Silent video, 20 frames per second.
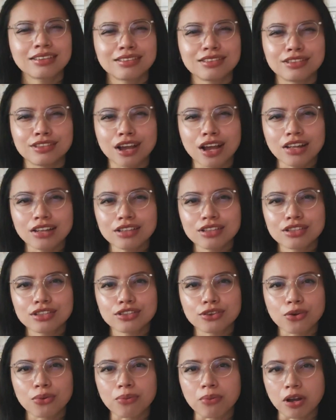Not
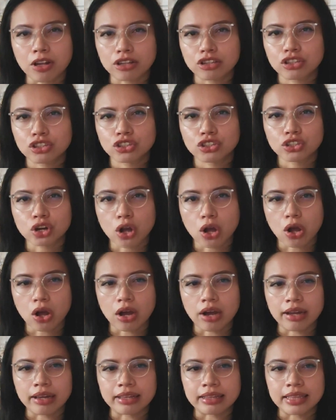so much
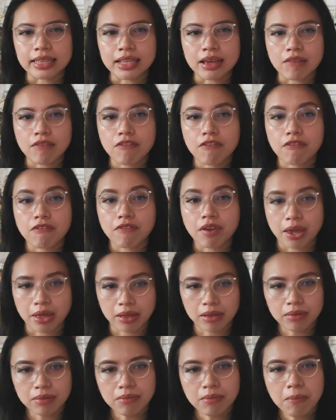on
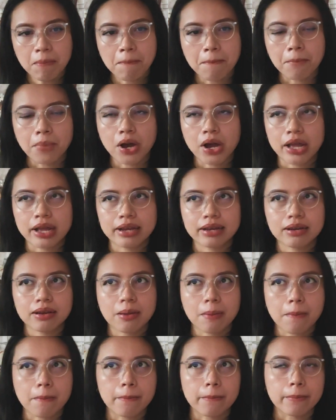film, but
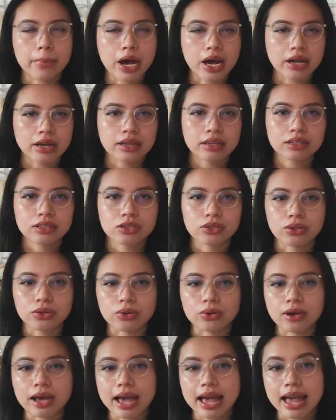manga
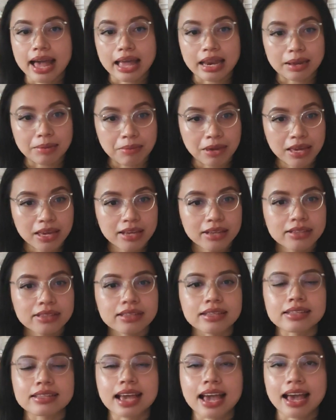to anime,
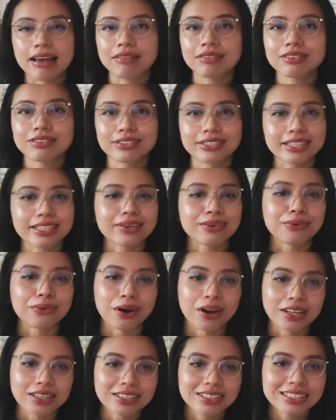since I haven't really
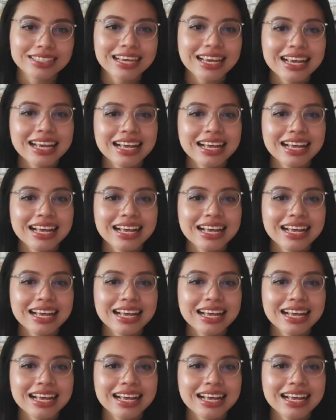watched